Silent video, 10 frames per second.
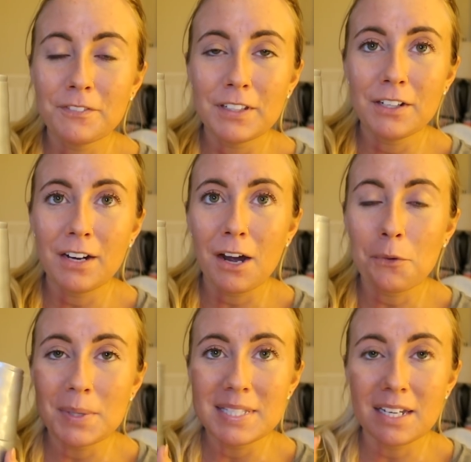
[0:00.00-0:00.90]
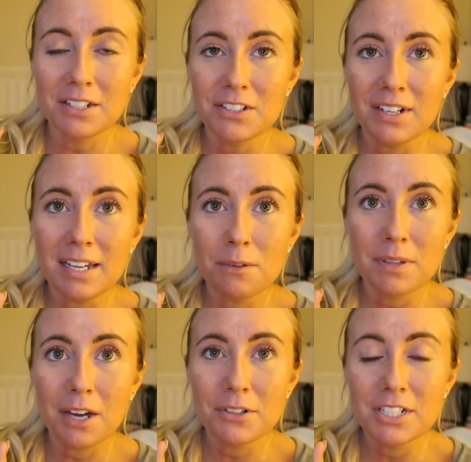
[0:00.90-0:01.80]
figure out what's under it
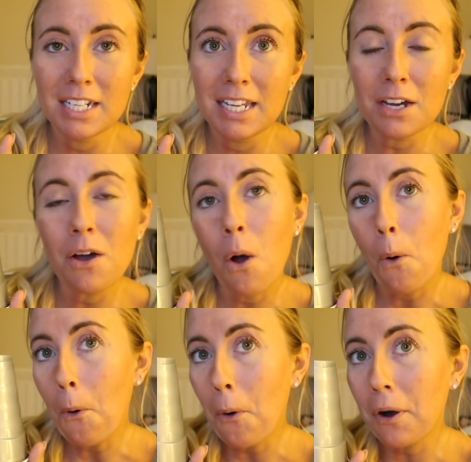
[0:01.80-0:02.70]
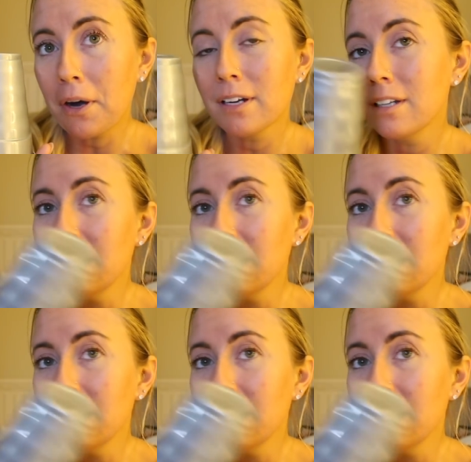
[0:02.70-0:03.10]
without cheating or